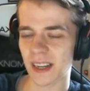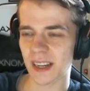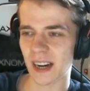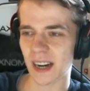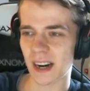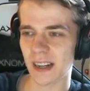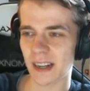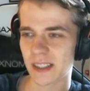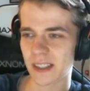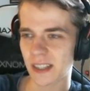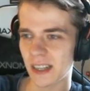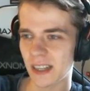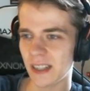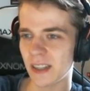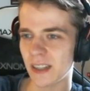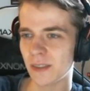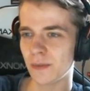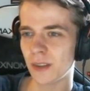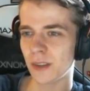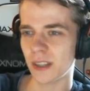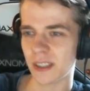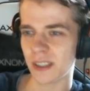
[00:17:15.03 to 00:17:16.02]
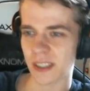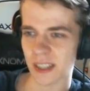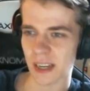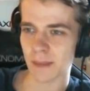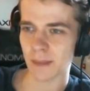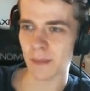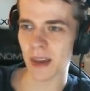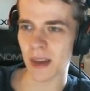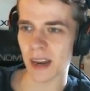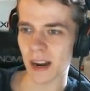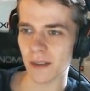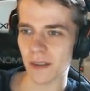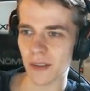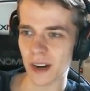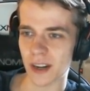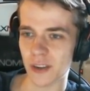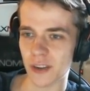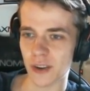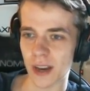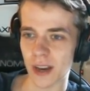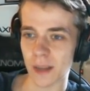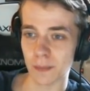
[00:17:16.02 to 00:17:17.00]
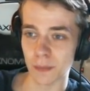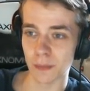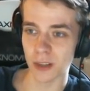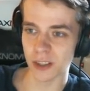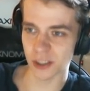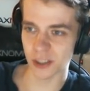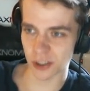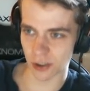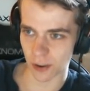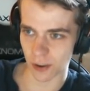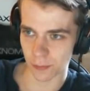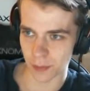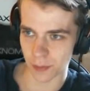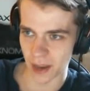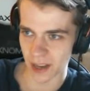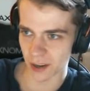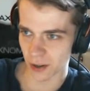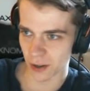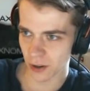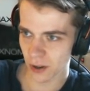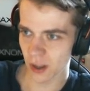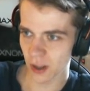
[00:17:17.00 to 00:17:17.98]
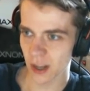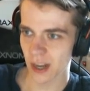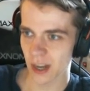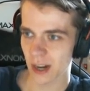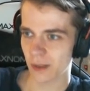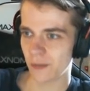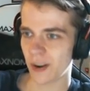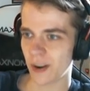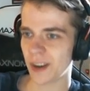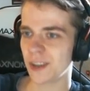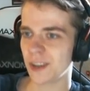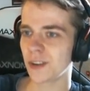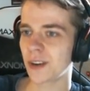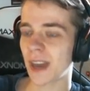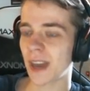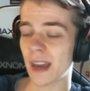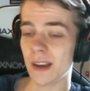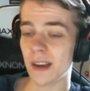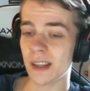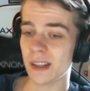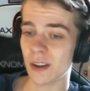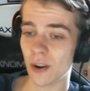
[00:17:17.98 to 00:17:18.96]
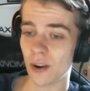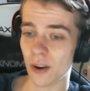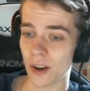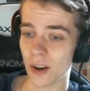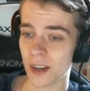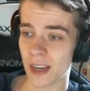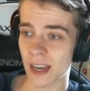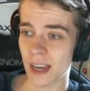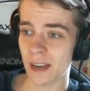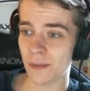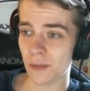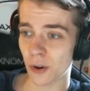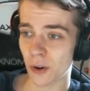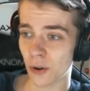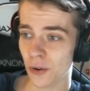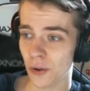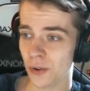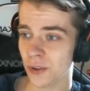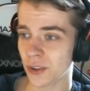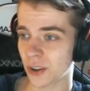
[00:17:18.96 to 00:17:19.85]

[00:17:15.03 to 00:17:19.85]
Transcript: cards in the same meta where you had Muster of Battle, where you gave all